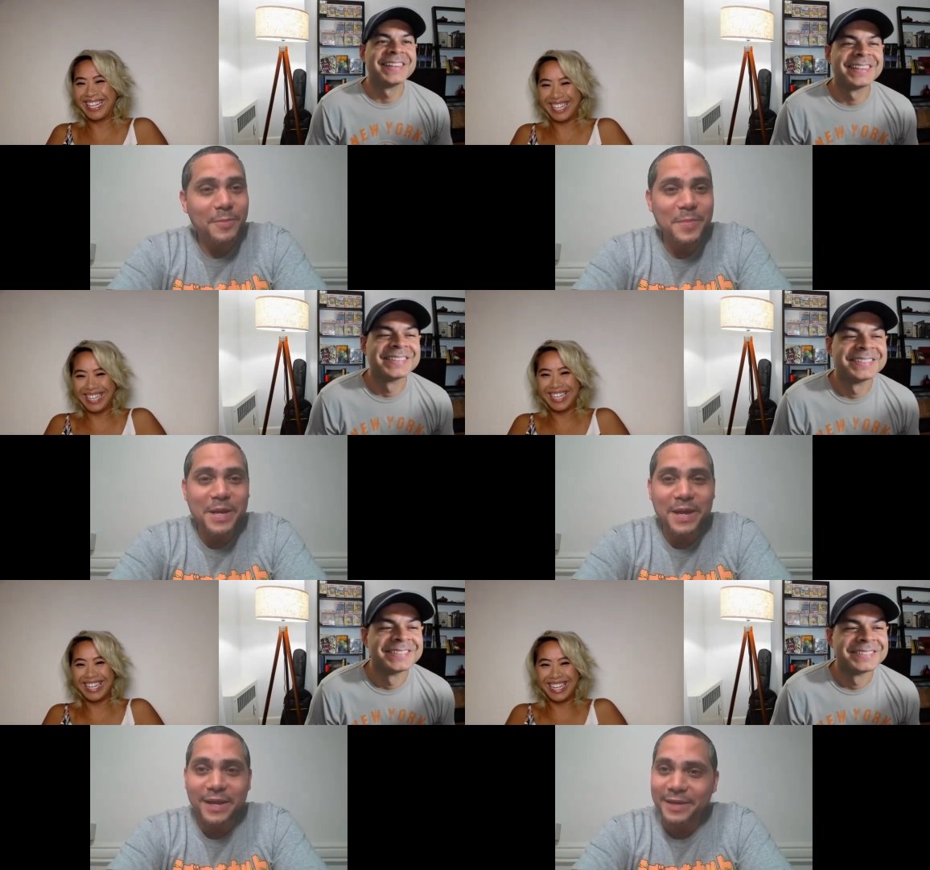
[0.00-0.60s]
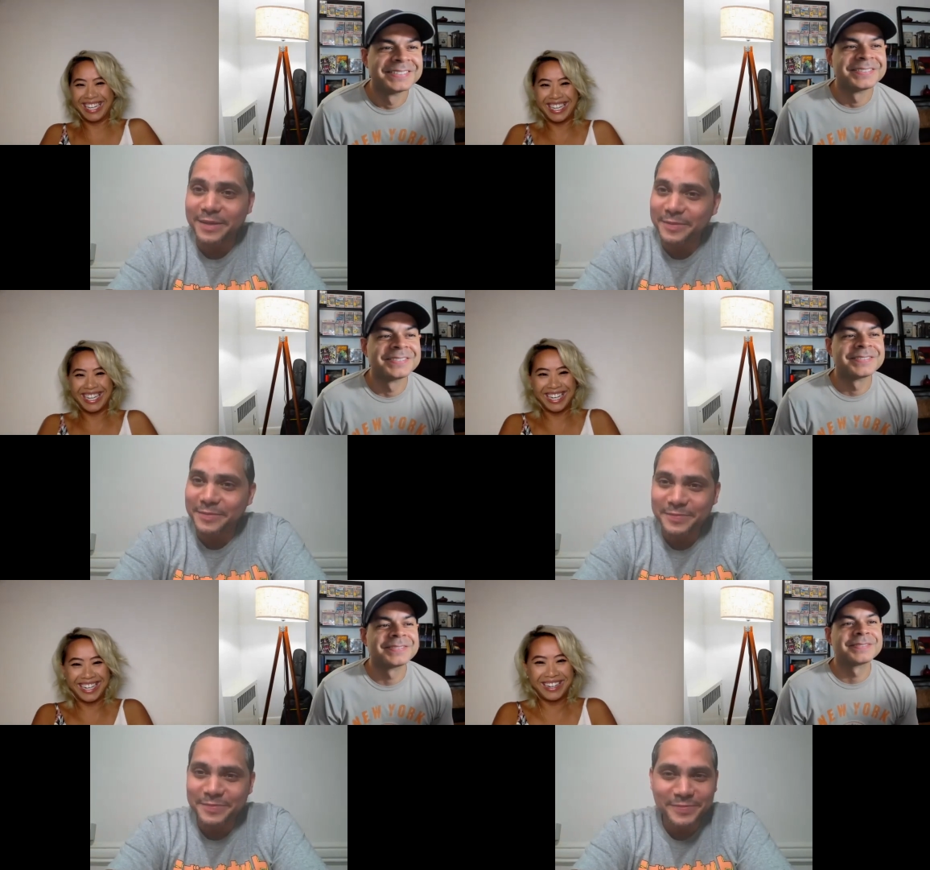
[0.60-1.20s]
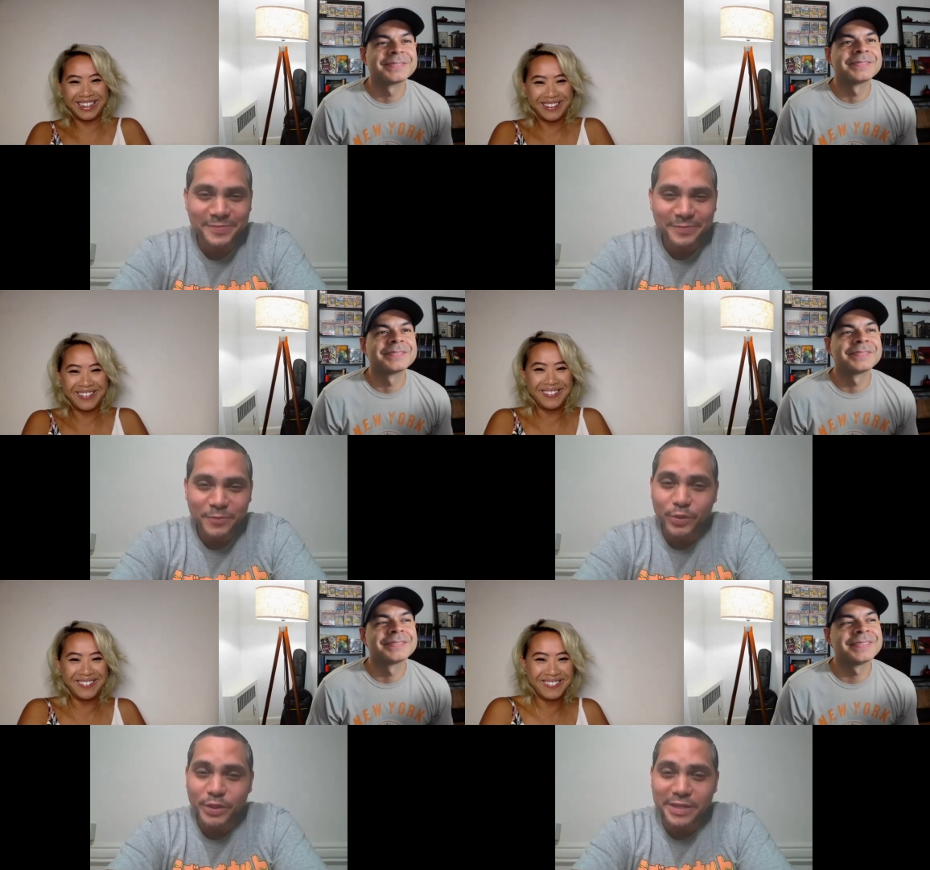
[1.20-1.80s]
Speaker 1: man.
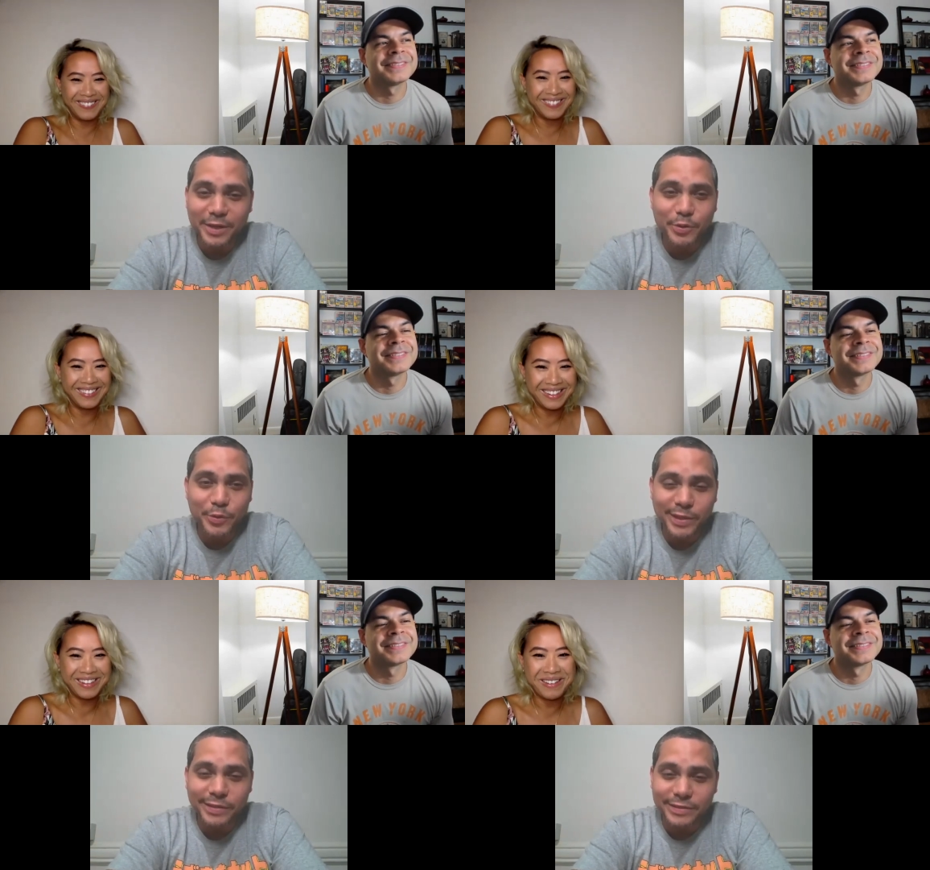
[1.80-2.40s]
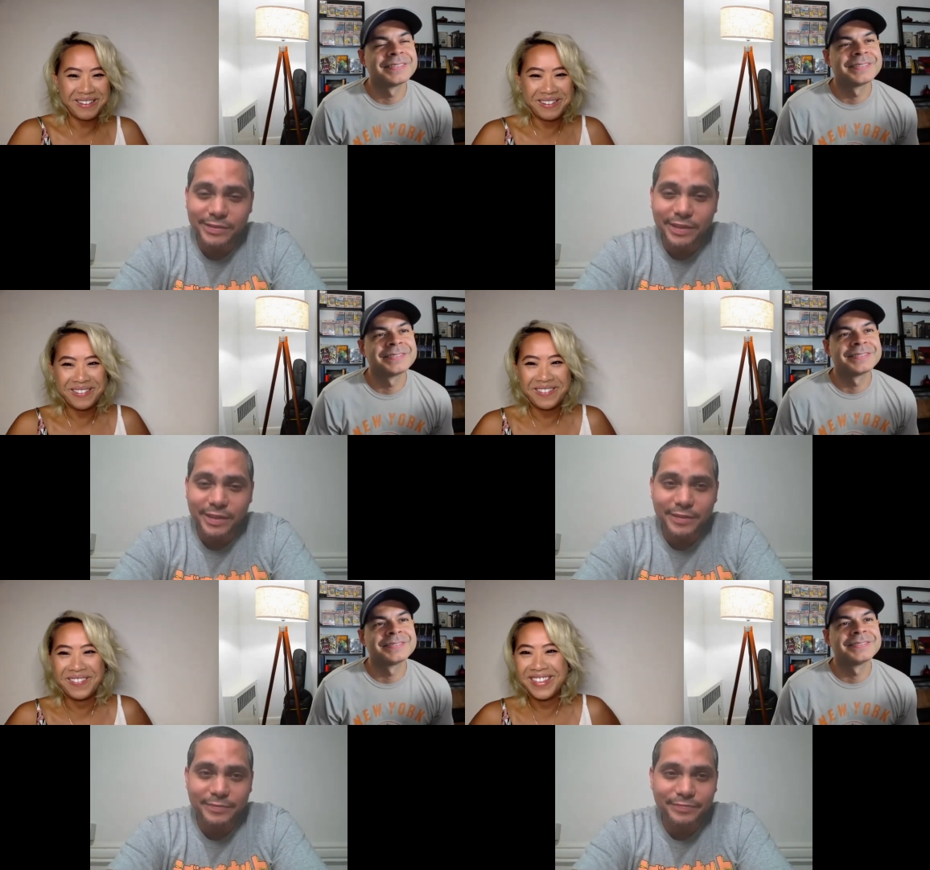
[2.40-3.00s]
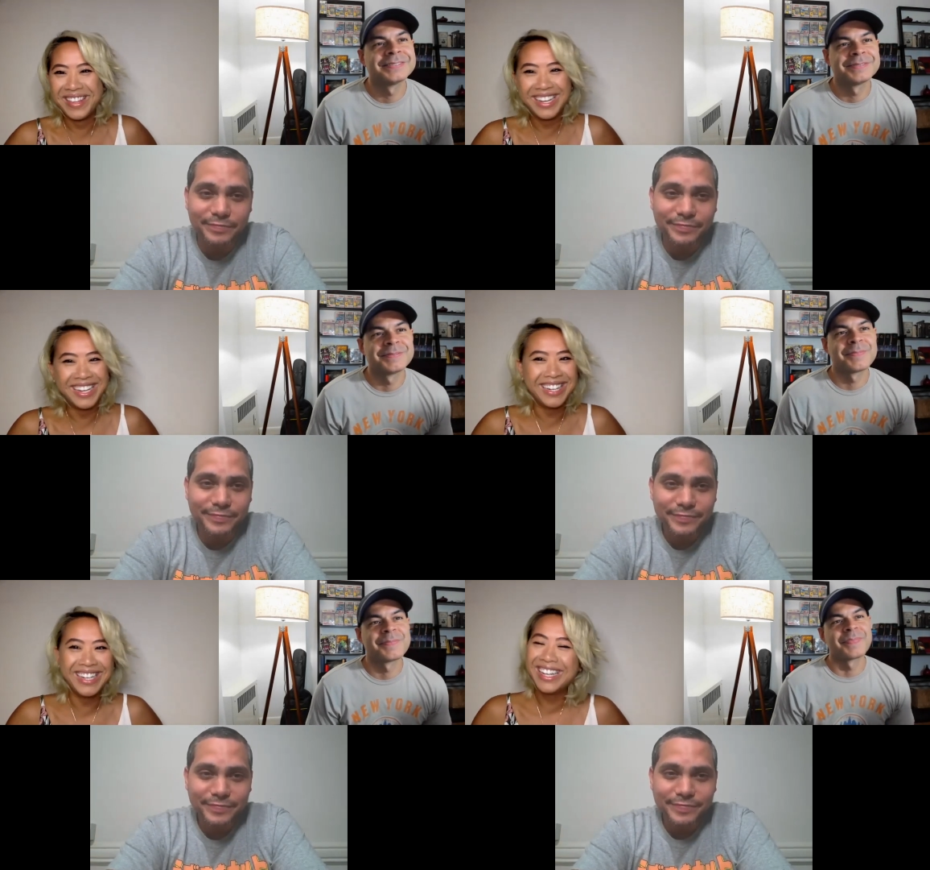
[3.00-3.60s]
Retail Queen does it again.
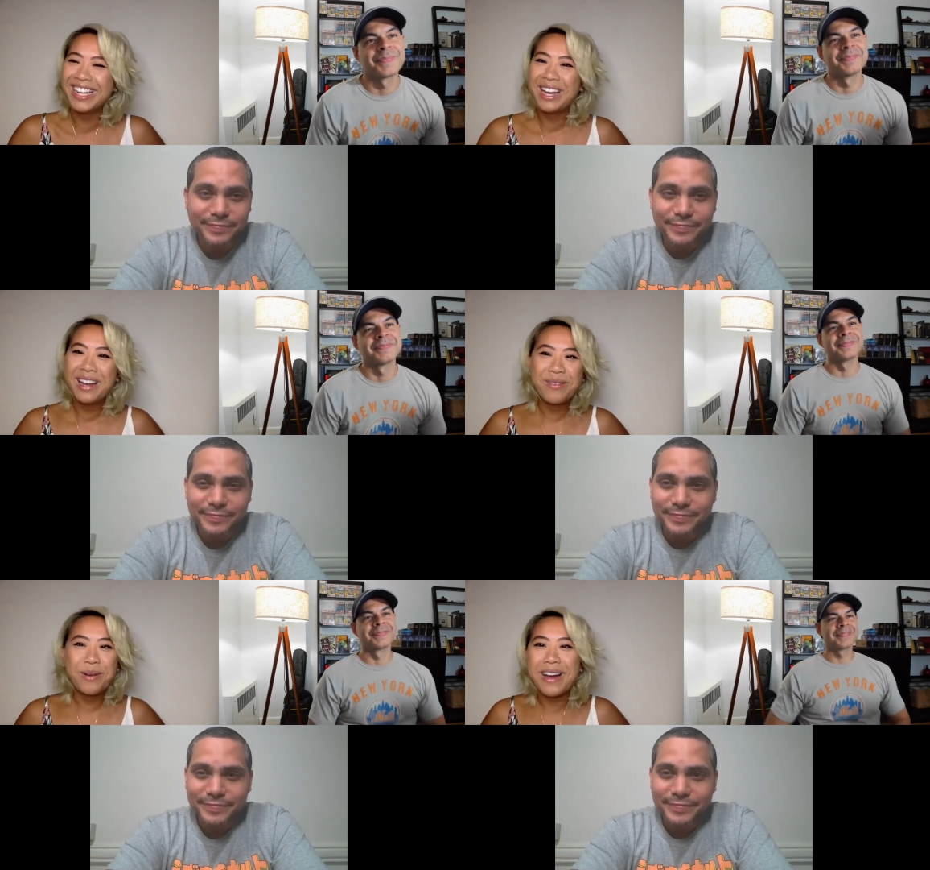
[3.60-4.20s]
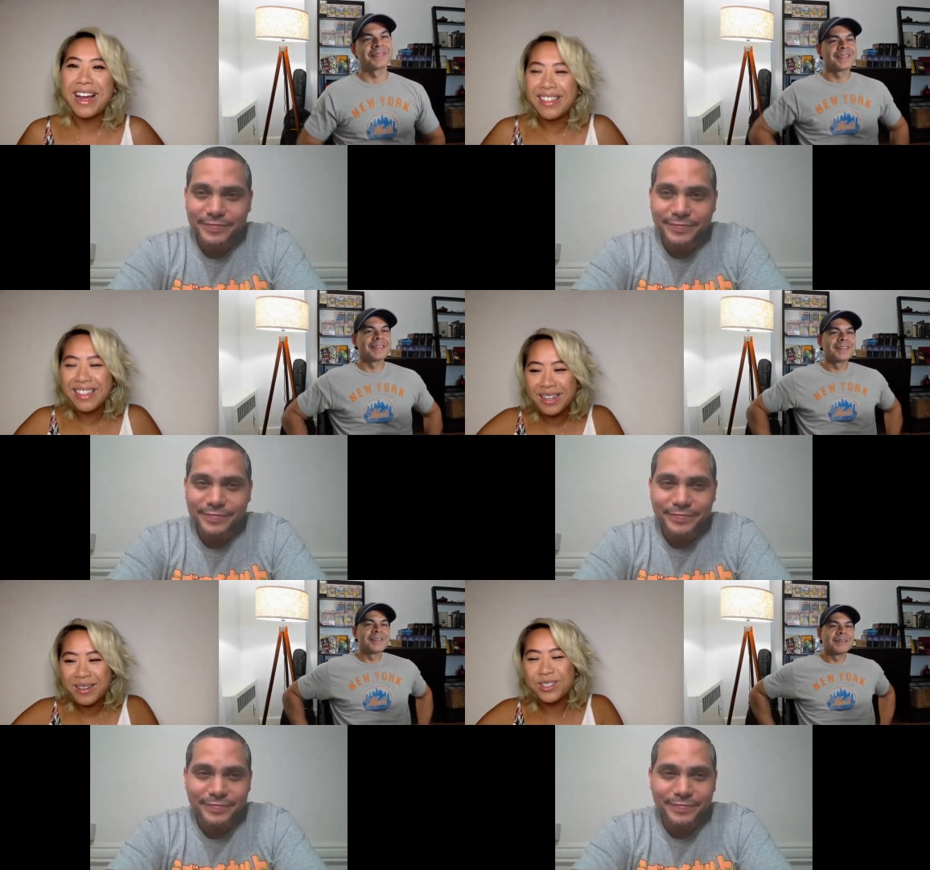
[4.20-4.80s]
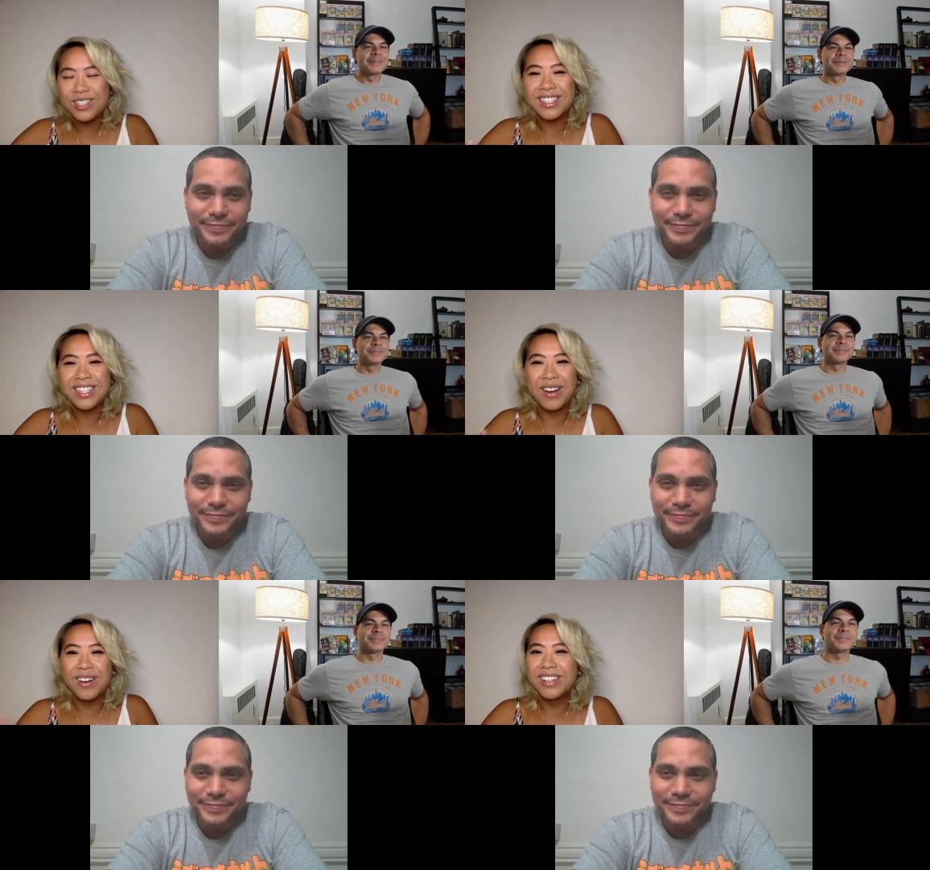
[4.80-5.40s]
Speaker 2: Poor Anthony was just
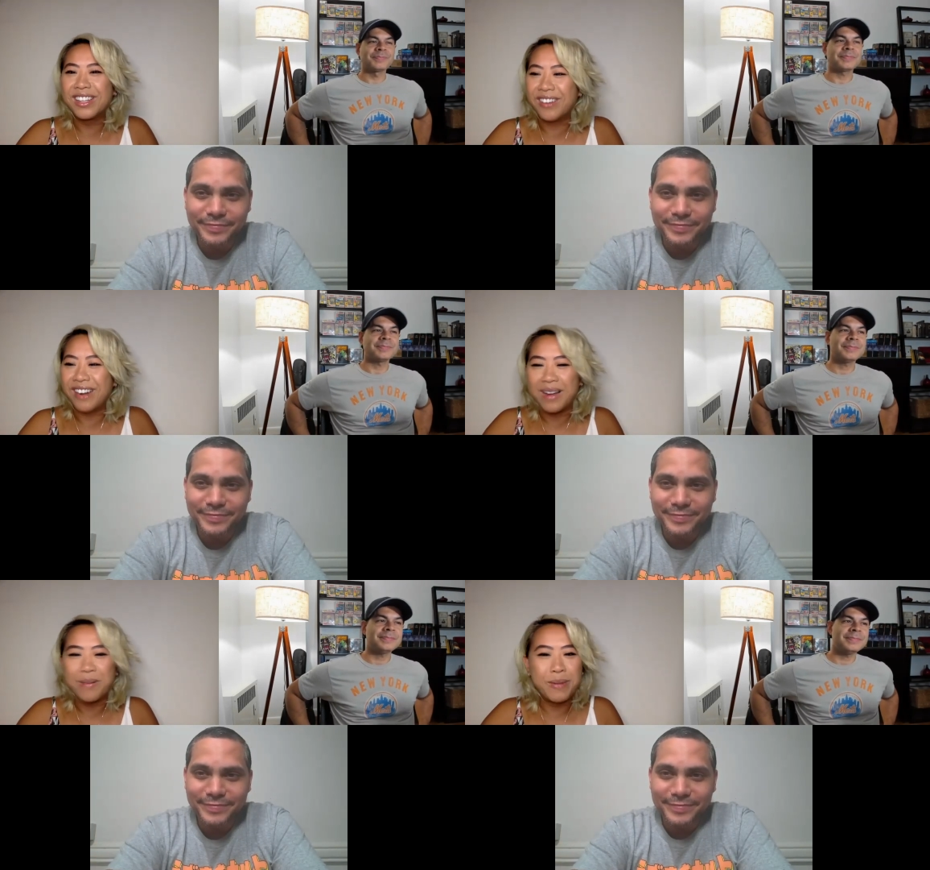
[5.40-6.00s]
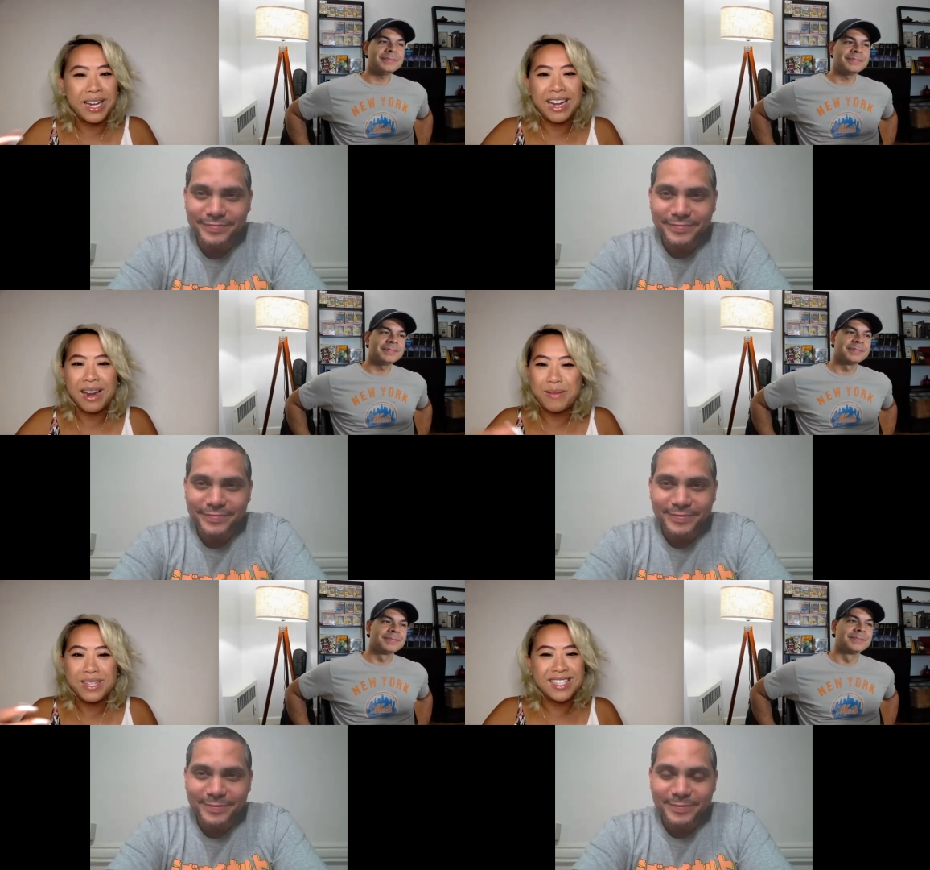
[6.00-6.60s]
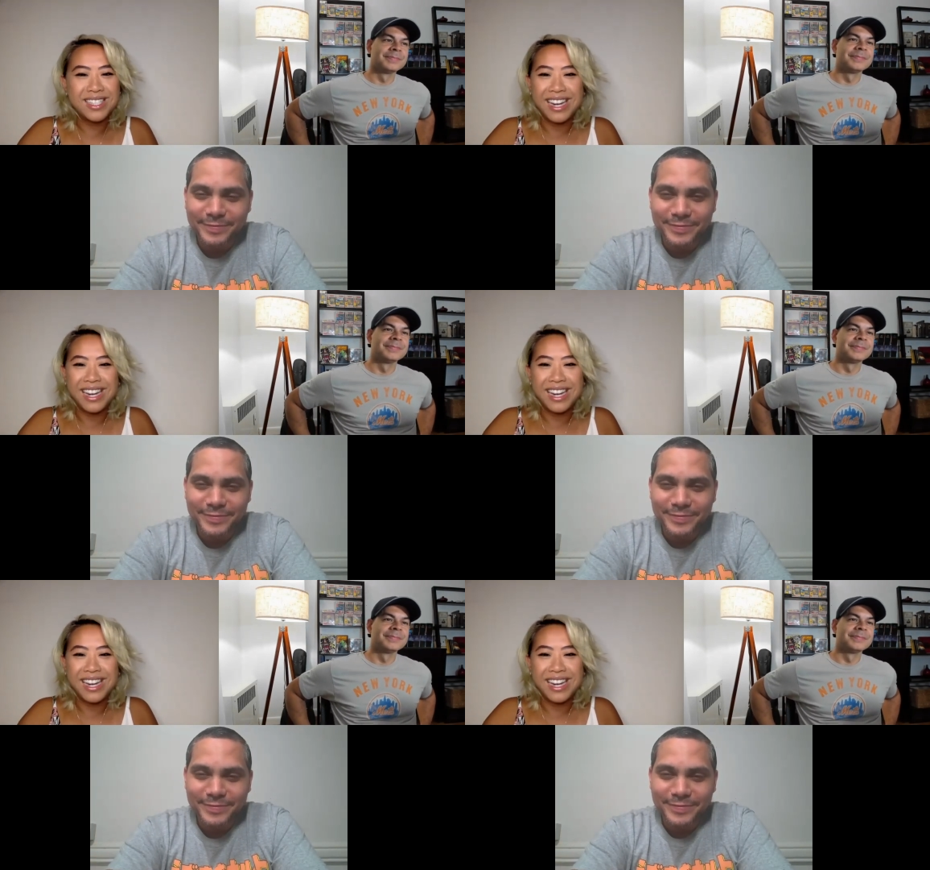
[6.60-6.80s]
like on the ground picking up his